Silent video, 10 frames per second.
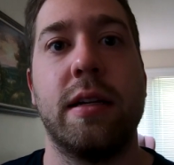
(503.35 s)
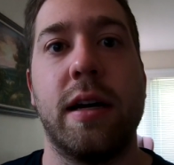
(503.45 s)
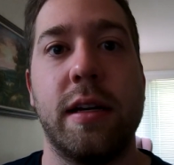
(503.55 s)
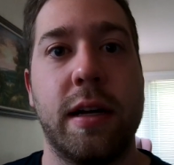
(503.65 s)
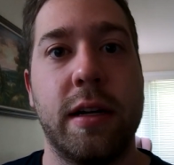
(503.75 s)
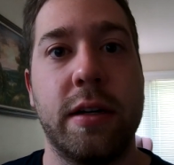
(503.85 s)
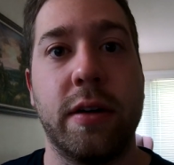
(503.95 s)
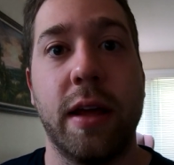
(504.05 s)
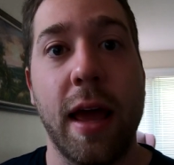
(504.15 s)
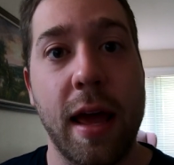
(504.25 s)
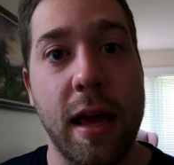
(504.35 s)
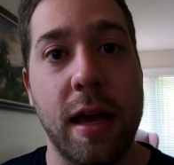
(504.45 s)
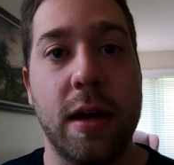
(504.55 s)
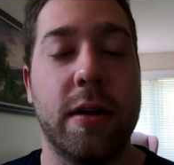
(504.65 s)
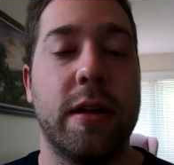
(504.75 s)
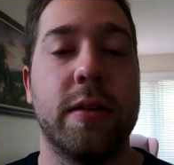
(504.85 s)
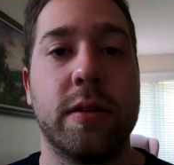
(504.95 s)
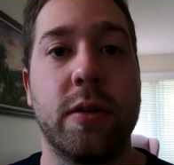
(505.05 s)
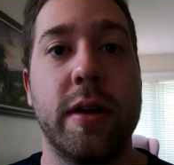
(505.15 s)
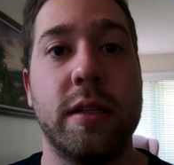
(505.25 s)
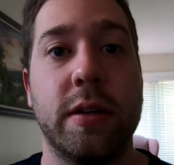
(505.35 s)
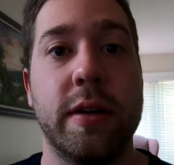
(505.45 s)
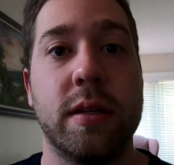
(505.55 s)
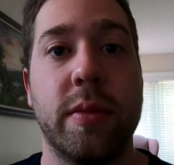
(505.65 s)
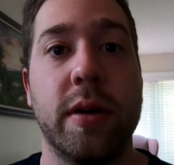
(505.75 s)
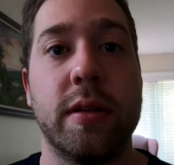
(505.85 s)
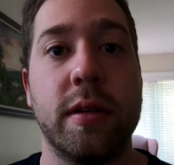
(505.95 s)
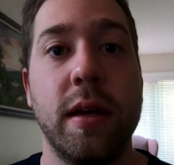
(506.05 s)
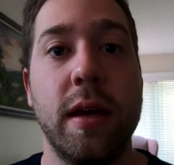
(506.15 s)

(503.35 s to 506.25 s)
9900K or any of those crazy parts.